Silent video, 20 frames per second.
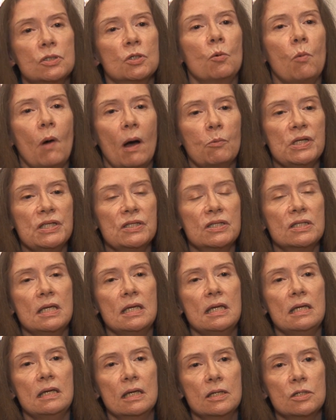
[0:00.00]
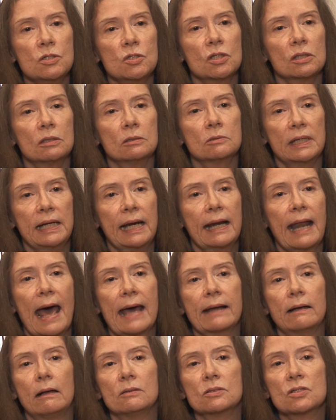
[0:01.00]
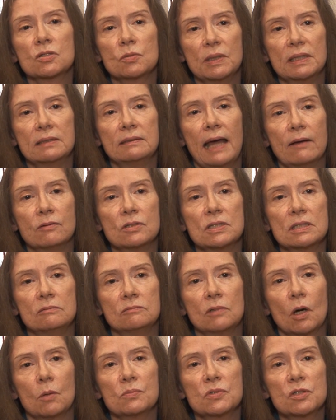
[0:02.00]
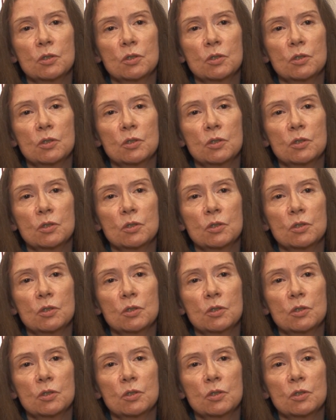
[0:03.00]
to what we see in children and adults with Down syndrome.